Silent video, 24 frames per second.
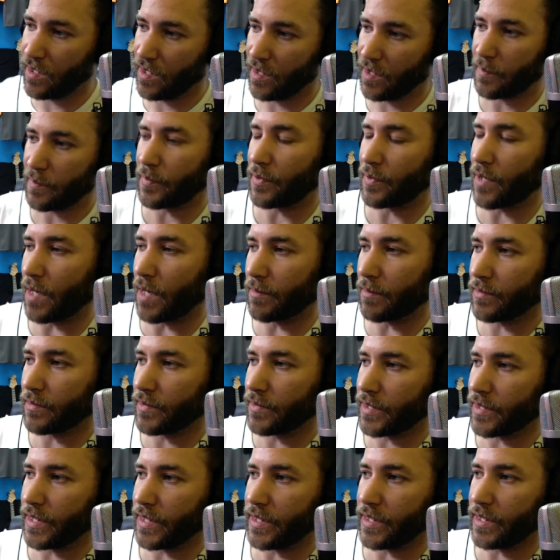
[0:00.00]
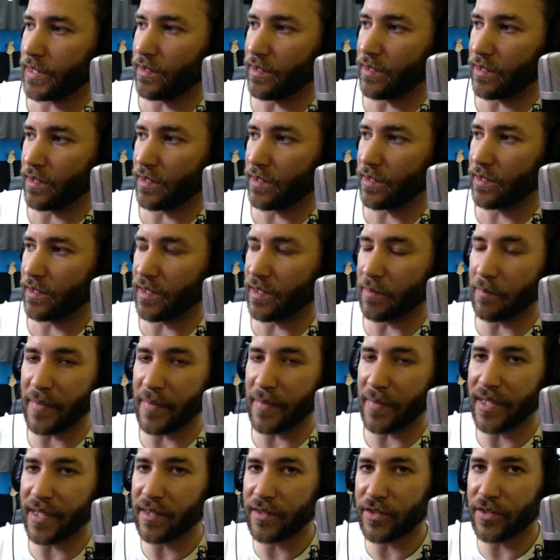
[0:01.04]
probably the the
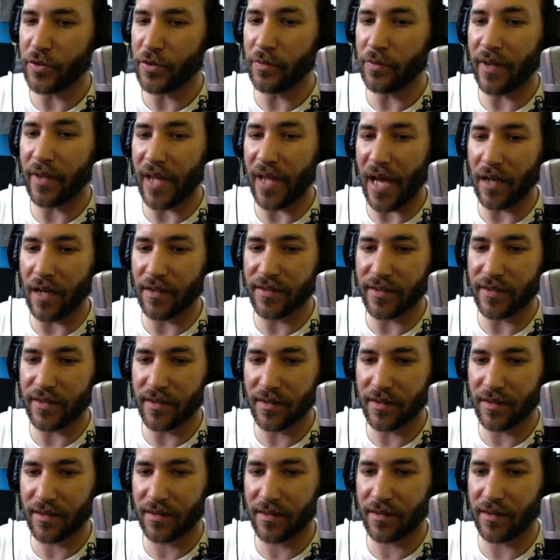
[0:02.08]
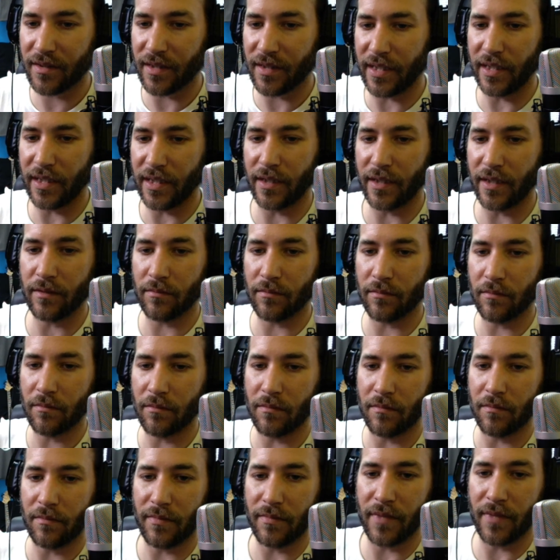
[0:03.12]
mid 2000s in
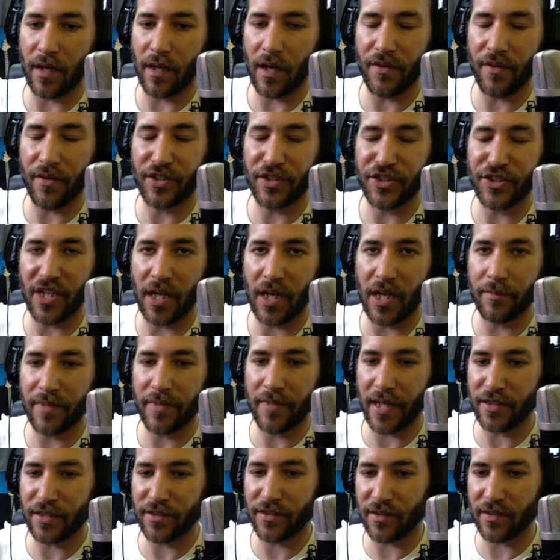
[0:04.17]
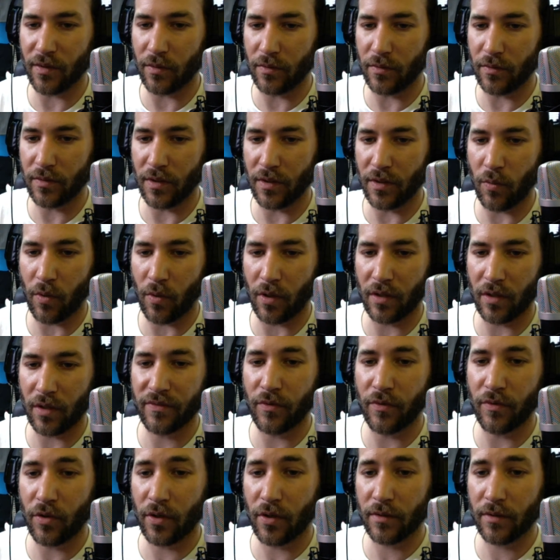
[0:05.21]
the other job that I used to, to work
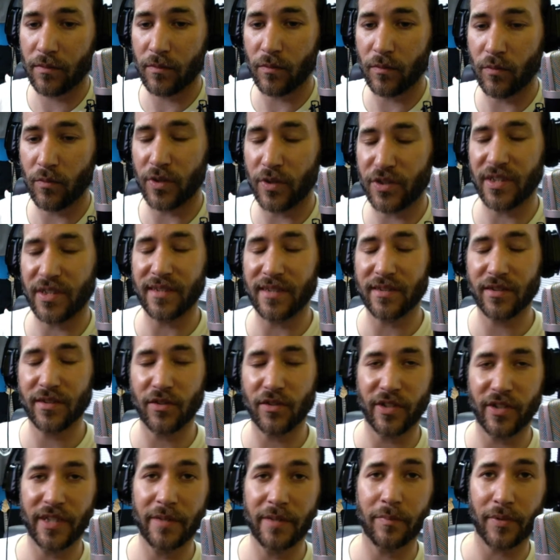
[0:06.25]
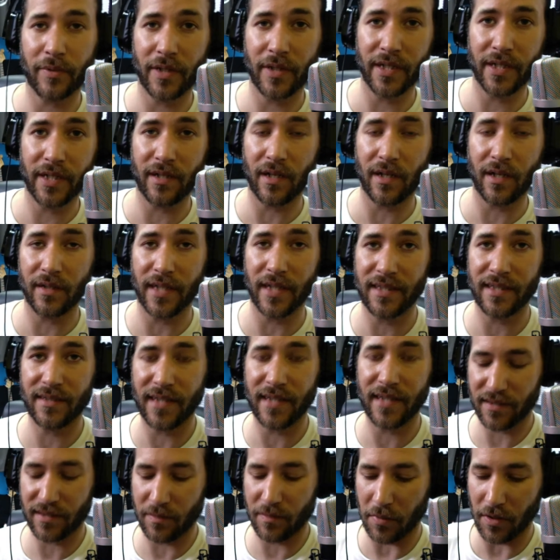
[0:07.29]
for, which they screen printed on
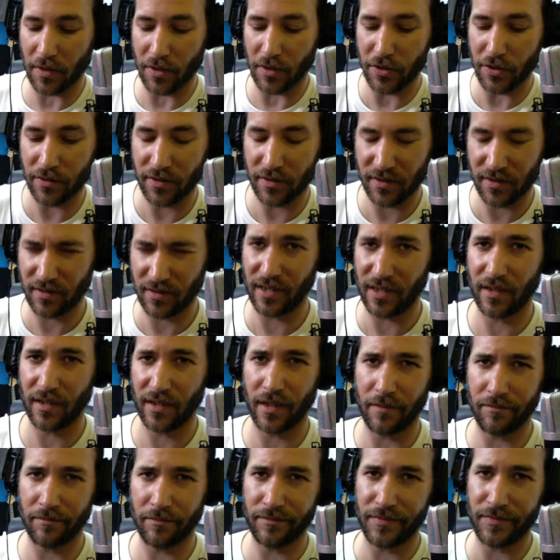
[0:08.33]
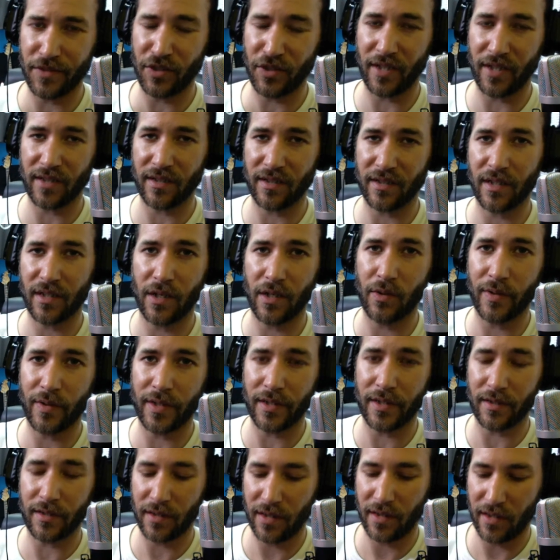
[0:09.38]
latex balloons. Um, you have to go
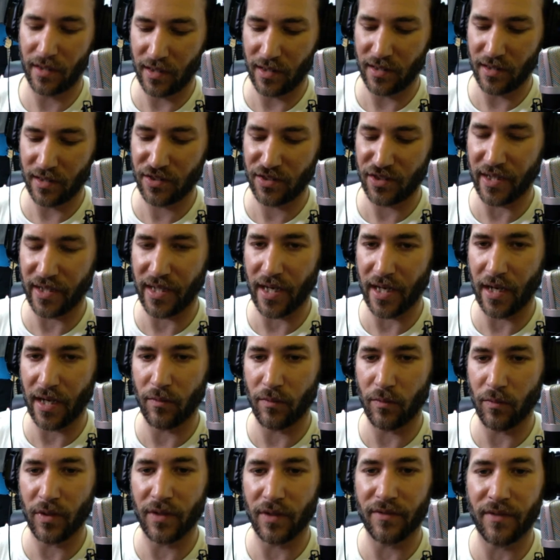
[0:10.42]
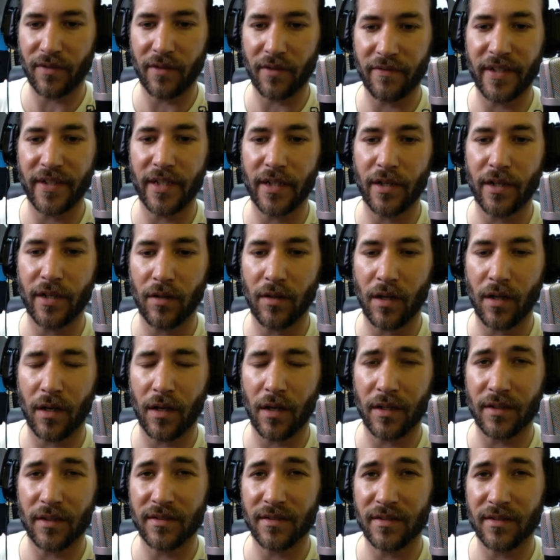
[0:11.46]
and check out one of our video
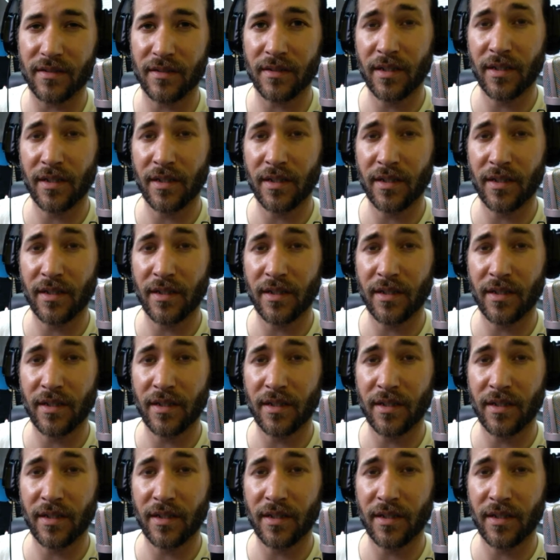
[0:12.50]
logs.